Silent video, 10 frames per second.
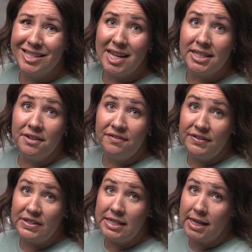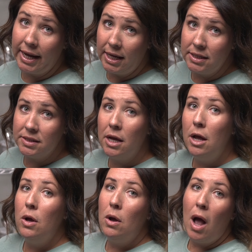set to 50 seconds.
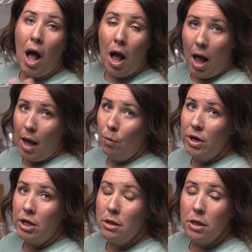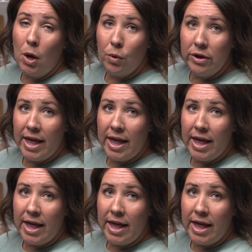I want to lower